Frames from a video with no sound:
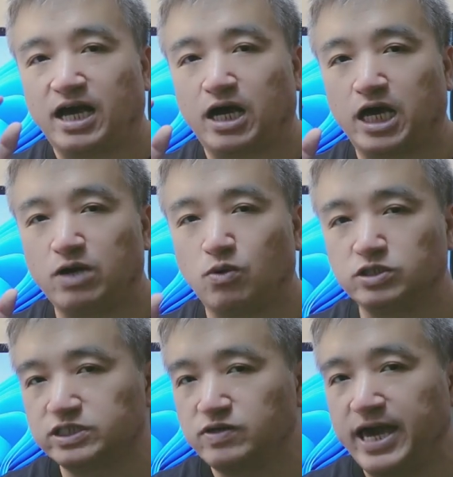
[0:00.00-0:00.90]
I
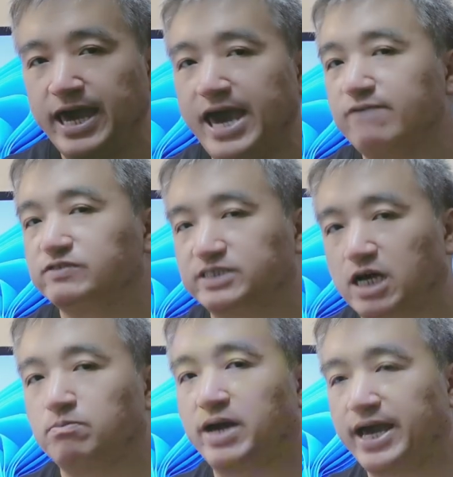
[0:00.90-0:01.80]
also have
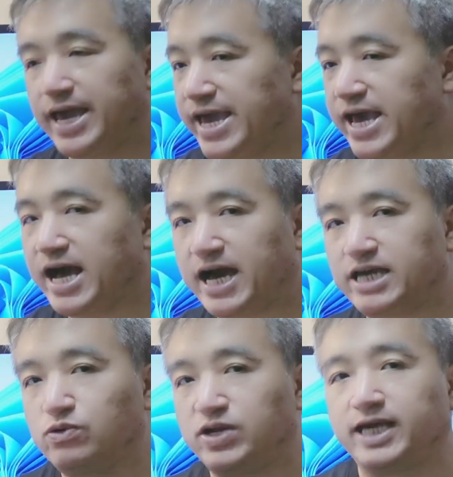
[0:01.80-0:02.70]
some
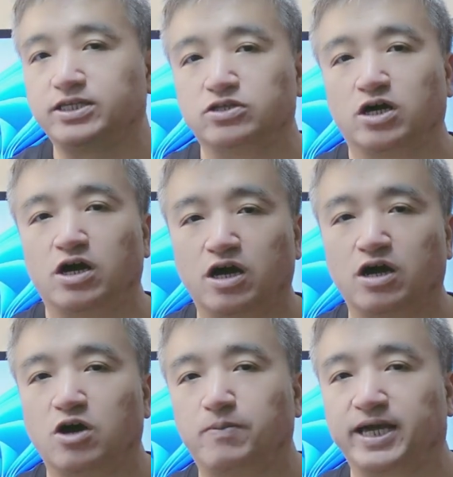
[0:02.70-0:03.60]
AI-related
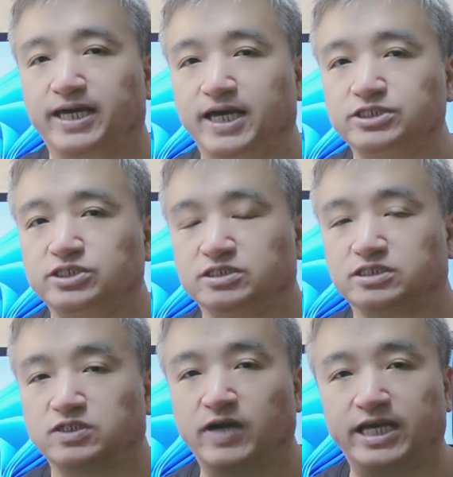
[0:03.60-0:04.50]

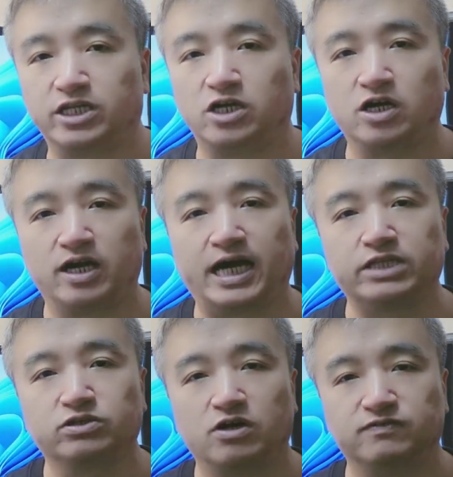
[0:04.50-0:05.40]
applications, so I learned a
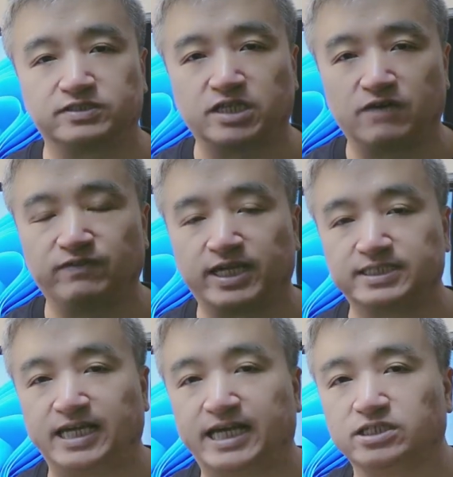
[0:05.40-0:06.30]
lot of stuff
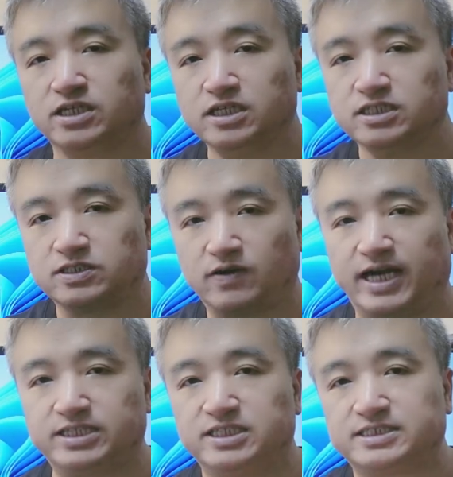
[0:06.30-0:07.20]
like that. So
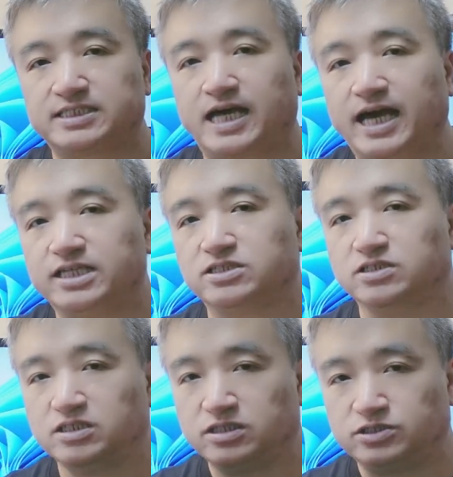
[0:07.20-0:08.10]
I
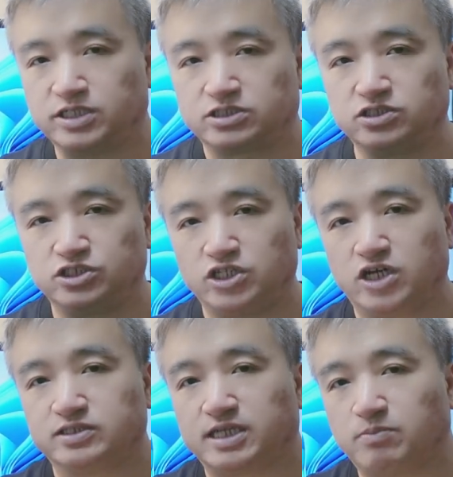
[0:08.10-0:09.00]
decided just to
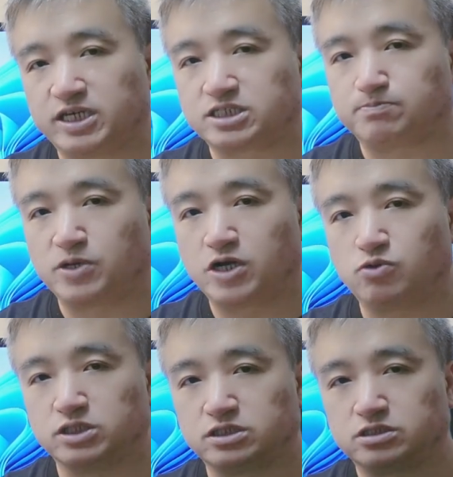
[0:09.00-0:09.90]
share some
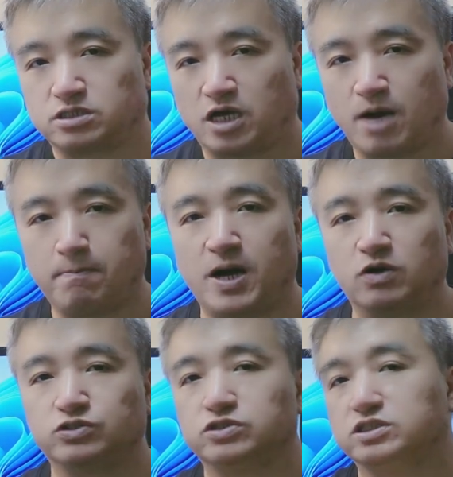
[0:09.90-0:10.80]
experience
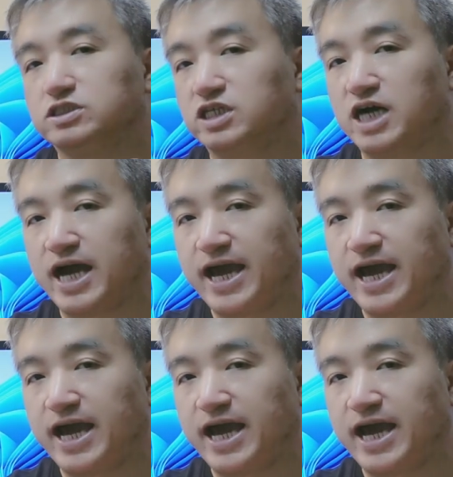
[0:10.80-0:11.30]
about the